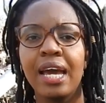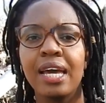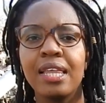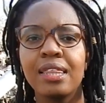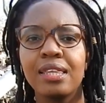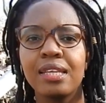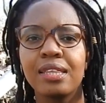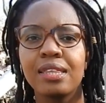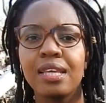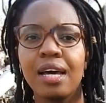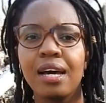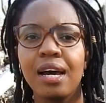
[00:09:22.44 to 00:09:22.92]

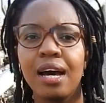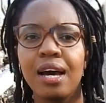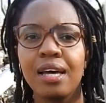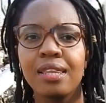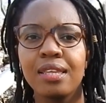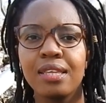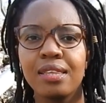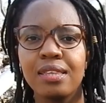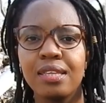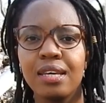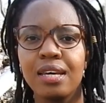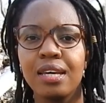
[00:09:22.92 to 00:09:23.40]
And the th
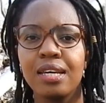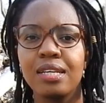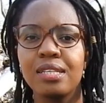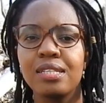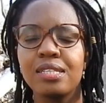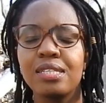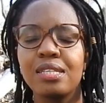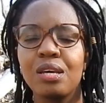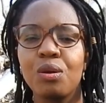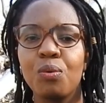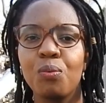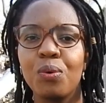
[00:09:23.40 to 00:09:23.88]
other thing
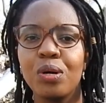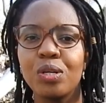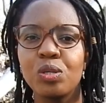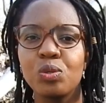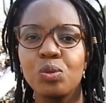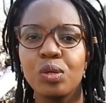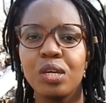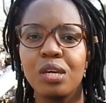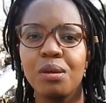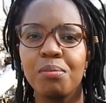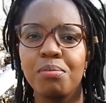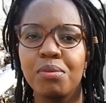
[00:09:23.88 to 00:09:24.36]
is they want
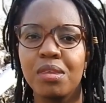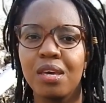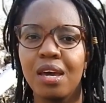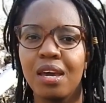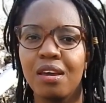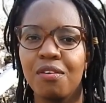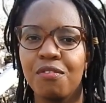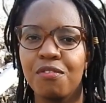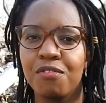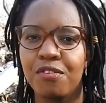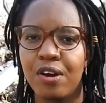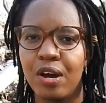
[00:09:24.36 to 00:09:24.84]
to keep their
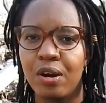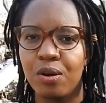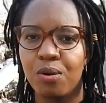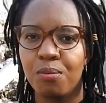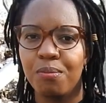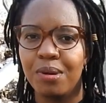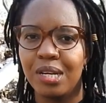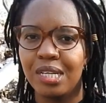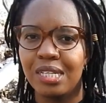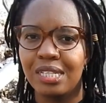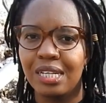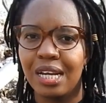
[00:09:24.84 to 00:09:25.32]

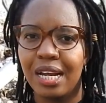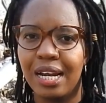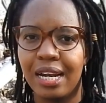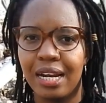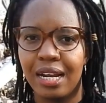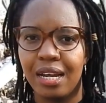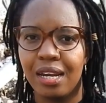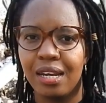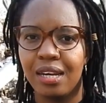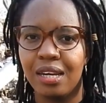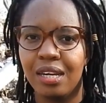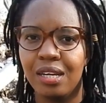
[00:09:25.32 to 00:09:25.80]
environment
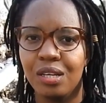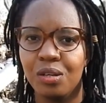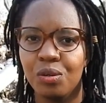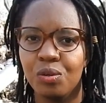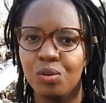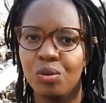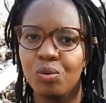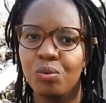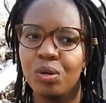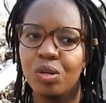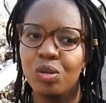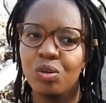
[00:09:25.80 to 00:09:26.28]
clean. You
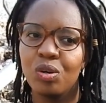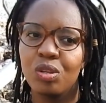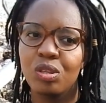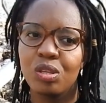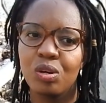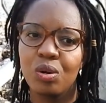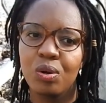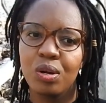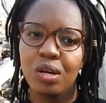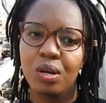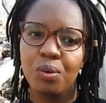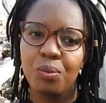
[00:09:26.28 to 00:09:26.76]
know, when you're
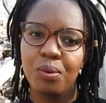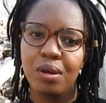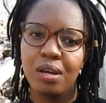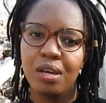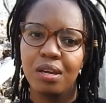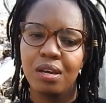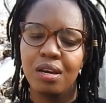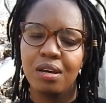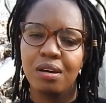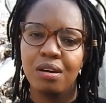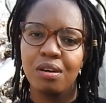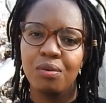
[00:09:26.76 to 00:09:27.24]
throwing
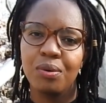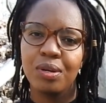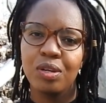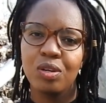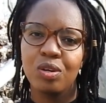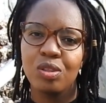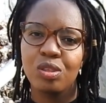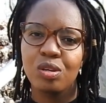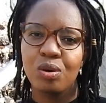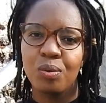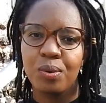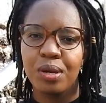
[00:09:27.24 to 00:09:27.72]
away, uh, when
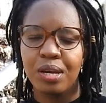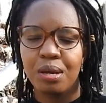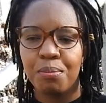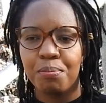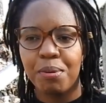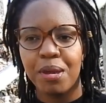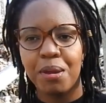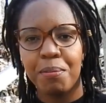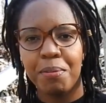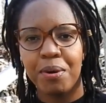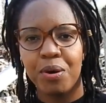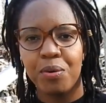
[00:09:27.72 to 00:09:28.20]
you're throwing a
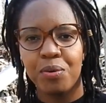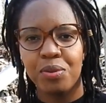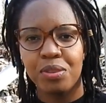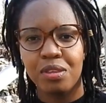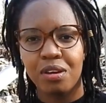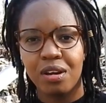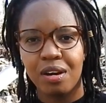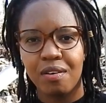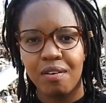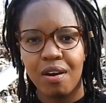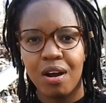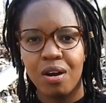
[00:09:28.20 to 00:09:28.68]
paper on
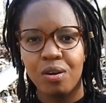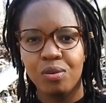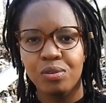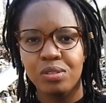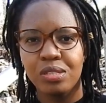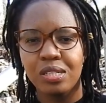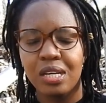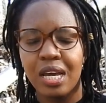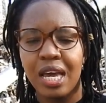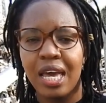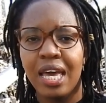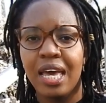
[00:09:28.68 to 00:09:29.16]
the
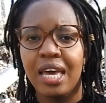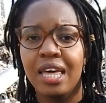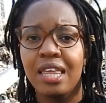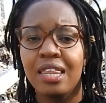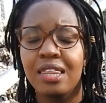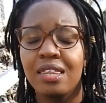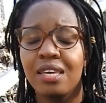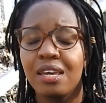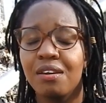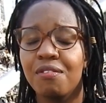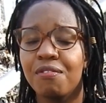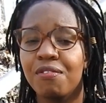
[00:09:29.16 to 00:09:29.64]
ground,
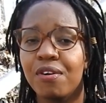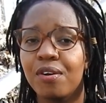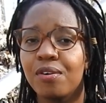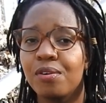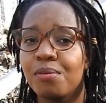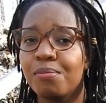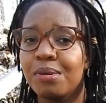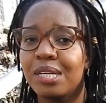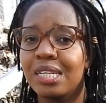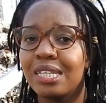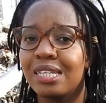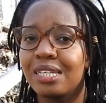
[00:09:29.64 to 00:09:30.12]
the
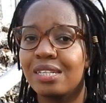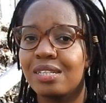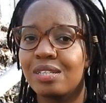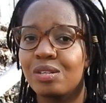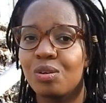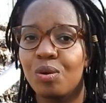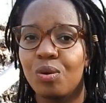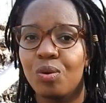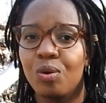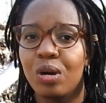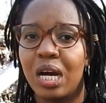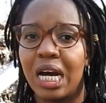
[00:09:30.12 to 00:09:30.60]
environment is
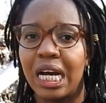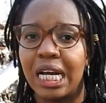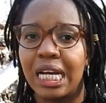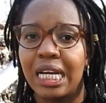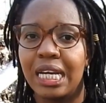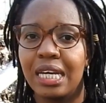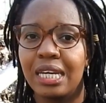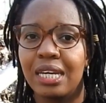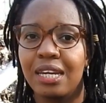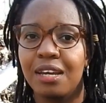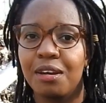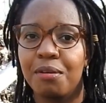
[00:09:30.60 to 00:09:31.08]
no longer
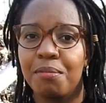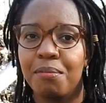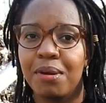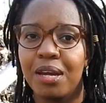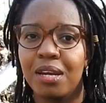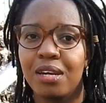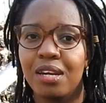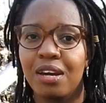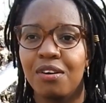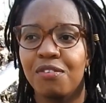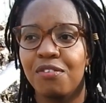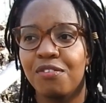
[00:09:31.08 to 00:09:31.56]
clean. It
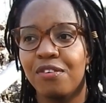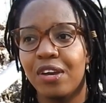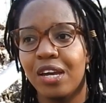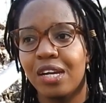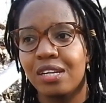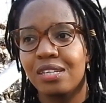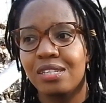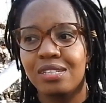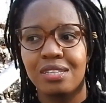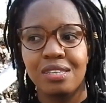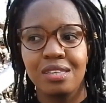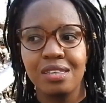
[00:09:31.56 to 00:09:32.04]
might
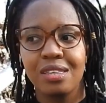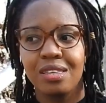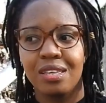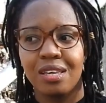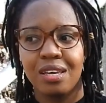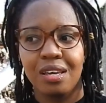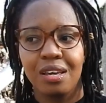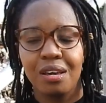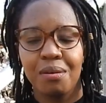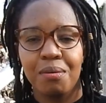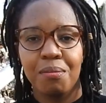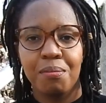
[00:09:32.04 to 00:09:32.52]
affect
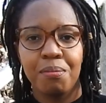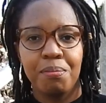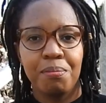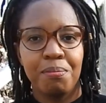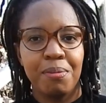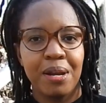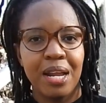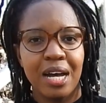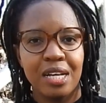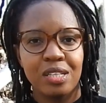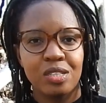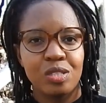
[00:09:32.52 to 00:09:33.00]
the
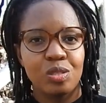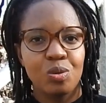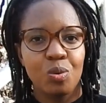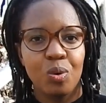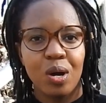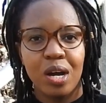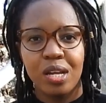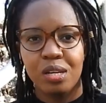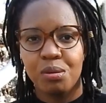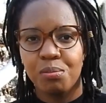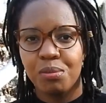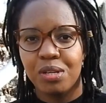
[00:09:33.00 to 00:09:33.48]
plants
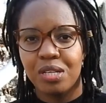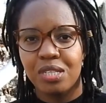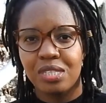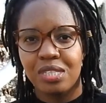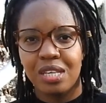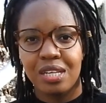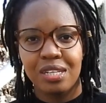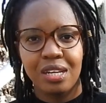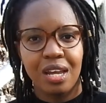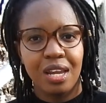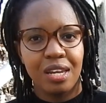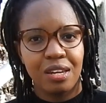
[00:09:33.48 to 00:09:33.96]
or animals
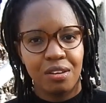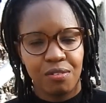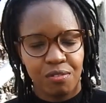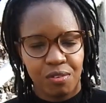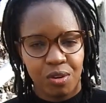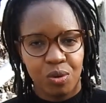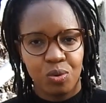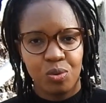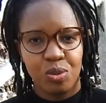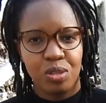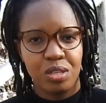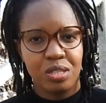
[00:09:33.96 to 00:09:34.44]
that are
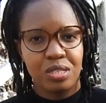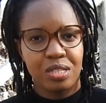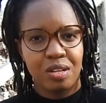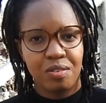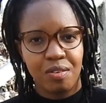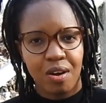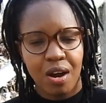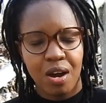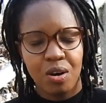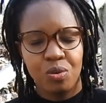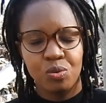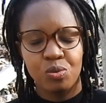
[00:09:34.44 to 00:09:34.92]
living on this
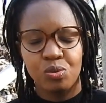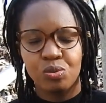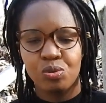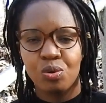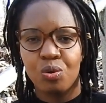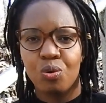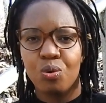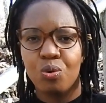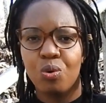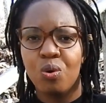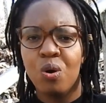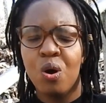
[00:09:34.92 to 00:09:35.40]
ground
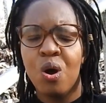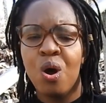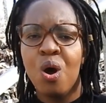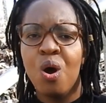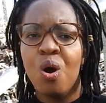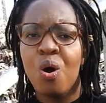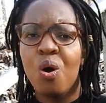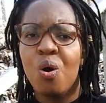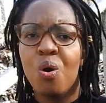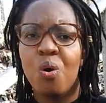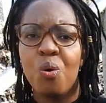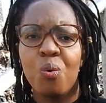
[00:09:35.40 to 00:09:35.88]
or
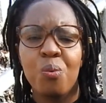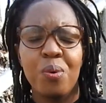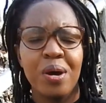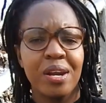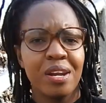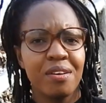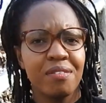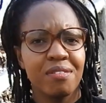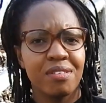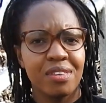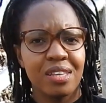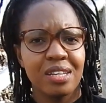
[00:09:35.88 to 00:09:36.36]
or
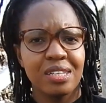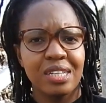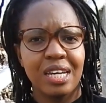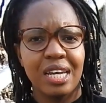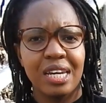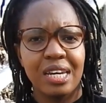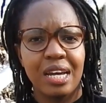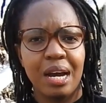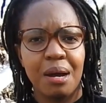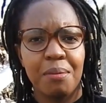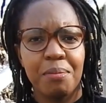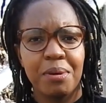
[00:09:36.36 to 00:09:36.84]
whatever that
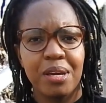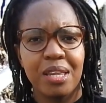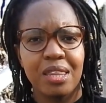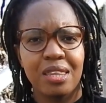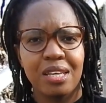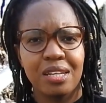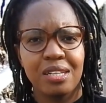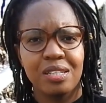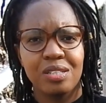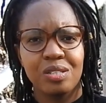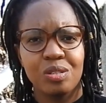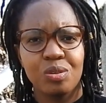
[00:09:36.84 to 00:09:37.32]
can happen
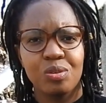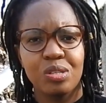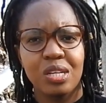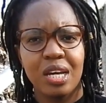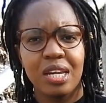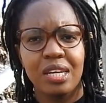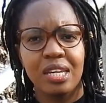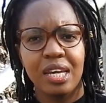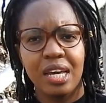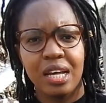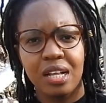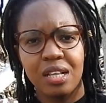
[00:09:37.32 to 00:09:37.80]
that is not
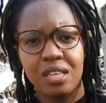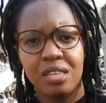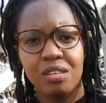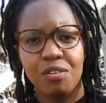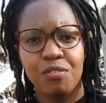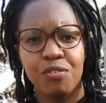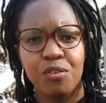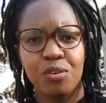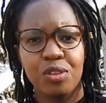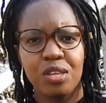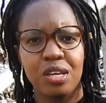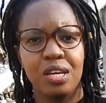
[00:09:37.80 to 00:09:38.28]

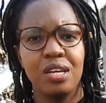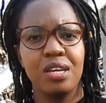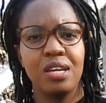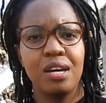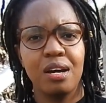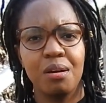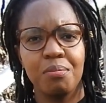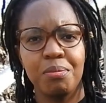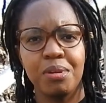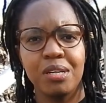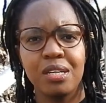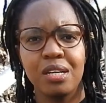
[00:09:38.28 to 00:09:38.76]
unhealthy for the
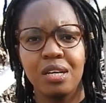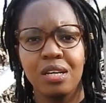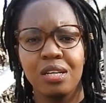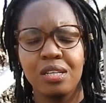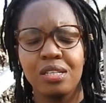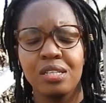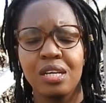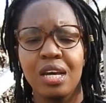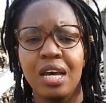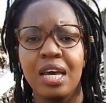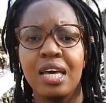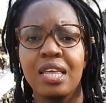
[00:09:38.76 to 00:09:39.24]

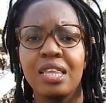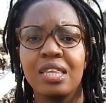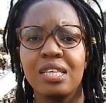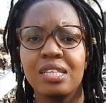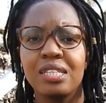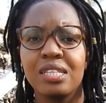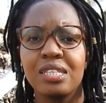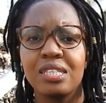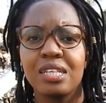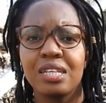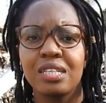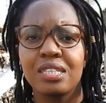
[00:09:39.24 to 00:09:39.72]
inhabitant.
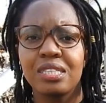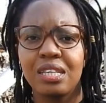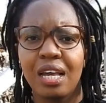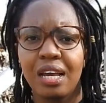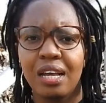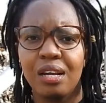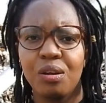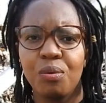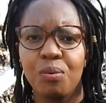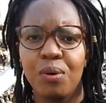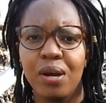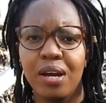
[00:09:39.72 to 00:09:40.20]
This is
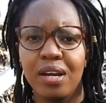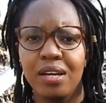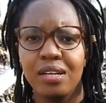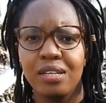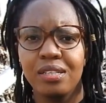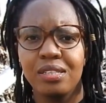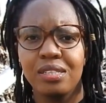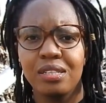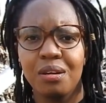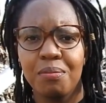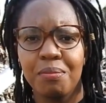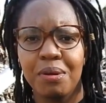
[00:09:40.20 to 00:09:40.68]
exactly why
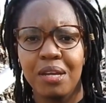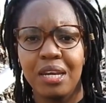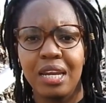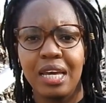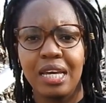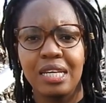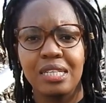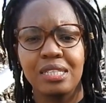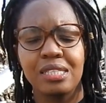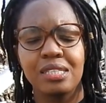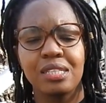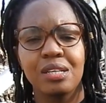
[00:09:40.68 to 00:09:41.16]
German
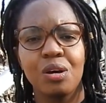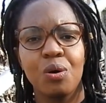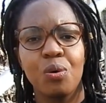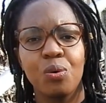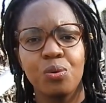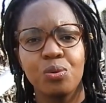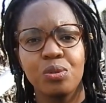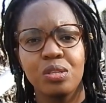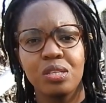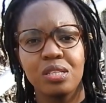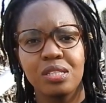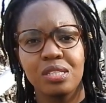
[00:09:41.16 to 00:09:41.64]
has
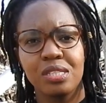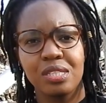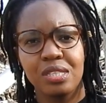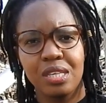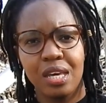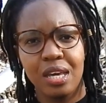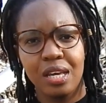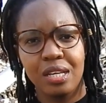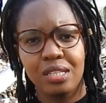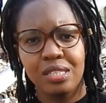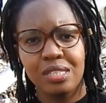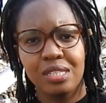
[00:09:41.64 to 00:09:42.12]
all these
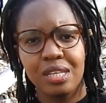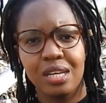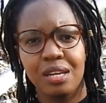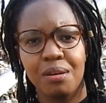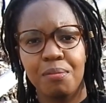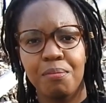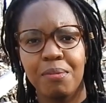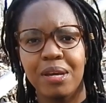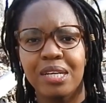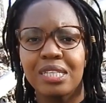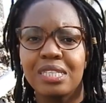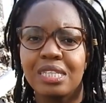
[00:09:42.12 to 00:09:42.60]
things.
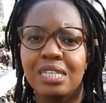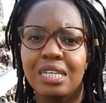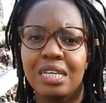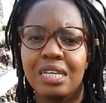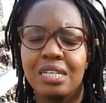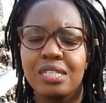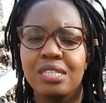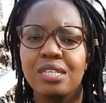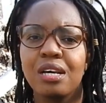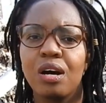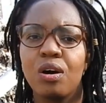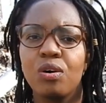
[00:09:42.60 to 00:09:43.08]
It makes it
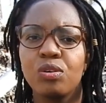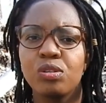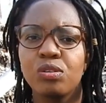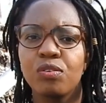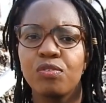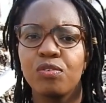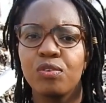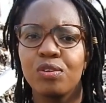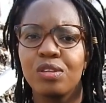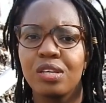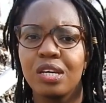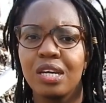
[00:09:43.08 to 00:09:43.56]
easier
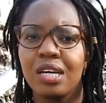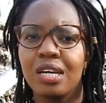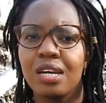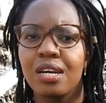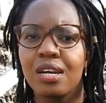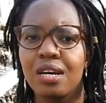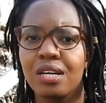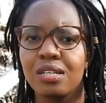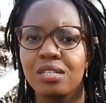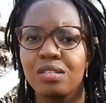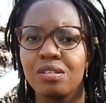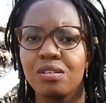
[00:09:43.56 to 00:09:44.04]
also for the
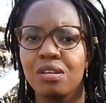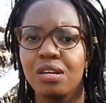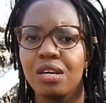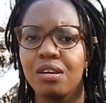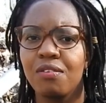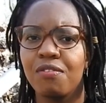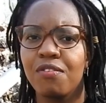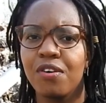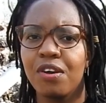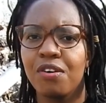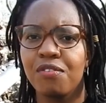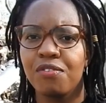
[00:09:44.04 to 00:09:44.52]
industry
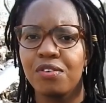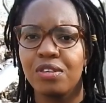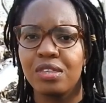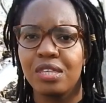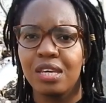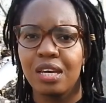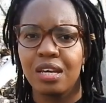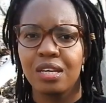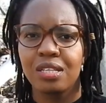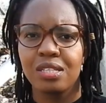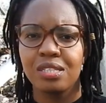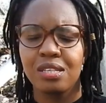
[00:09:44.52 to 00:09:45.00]
if
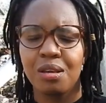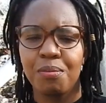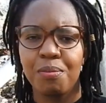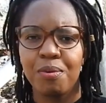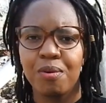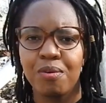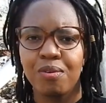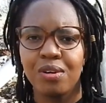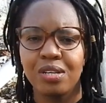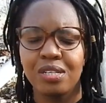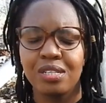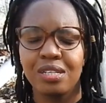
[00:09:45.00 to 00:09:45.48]
everything is
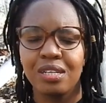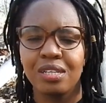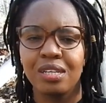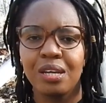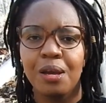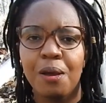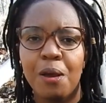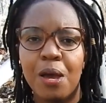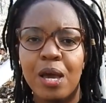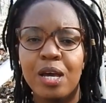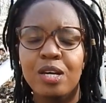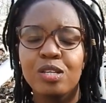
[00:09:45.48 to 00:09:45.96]
separated.
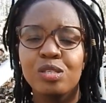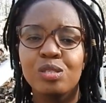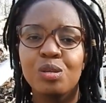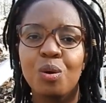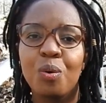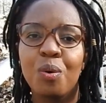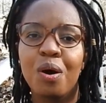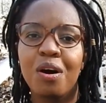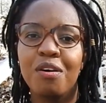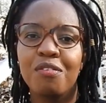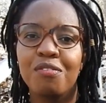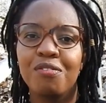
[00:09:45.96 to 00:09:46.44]

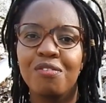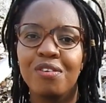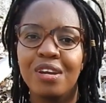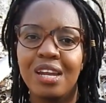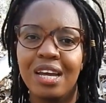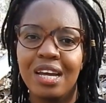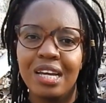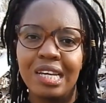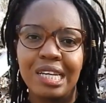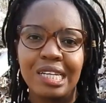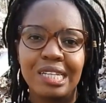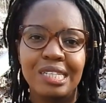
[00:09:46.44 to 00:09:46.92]
So I've
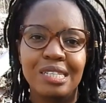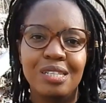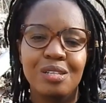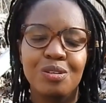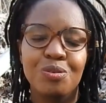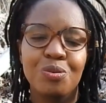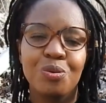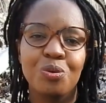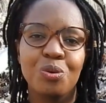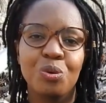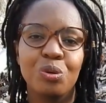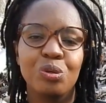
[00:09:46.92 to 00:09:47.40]
learned
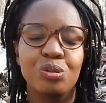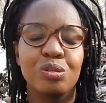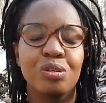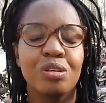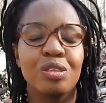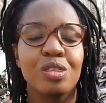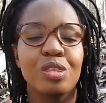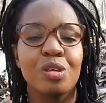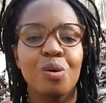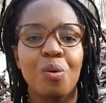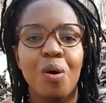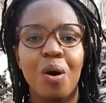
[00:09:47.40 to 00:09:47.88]
to not
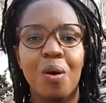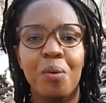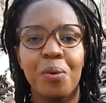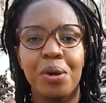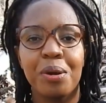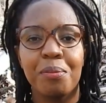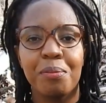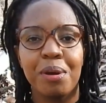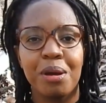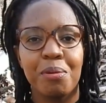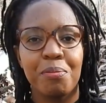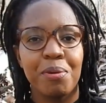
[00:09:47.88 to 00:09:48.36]
throw
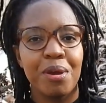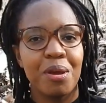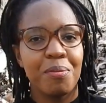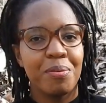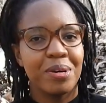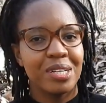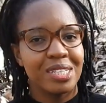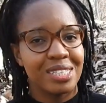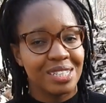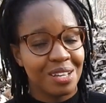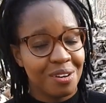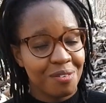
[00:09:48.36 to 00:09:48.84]
away my
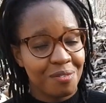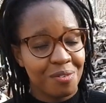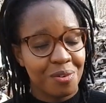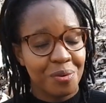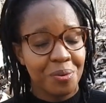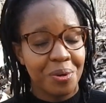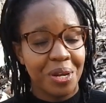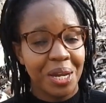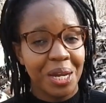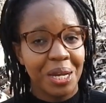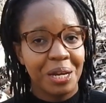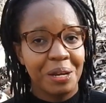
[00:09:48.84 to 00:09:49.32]
papers
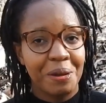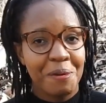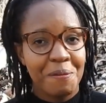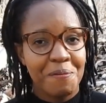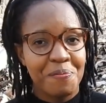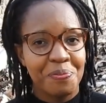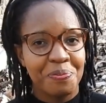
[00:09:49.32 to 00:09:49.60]
everywhere.